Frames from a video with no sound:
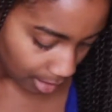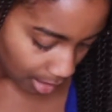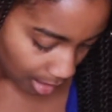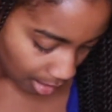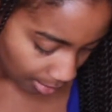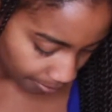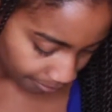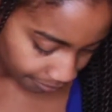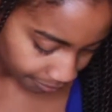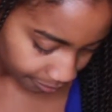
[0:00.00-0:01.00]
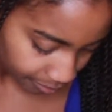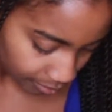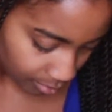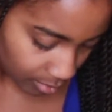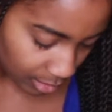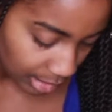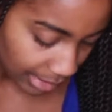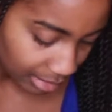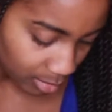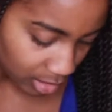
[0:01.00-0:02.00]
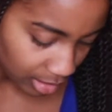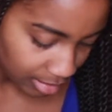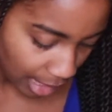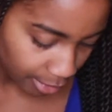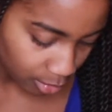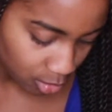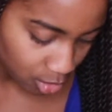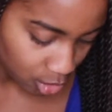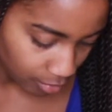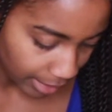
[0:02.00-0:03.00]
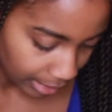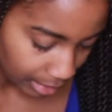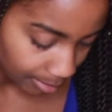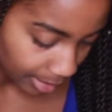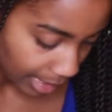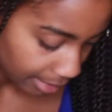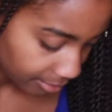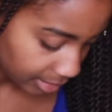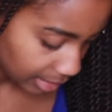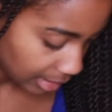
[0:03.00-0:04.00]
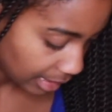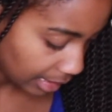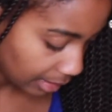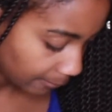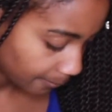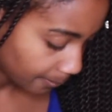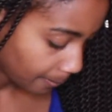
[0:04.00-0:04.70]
There was an entire string coming out of it, and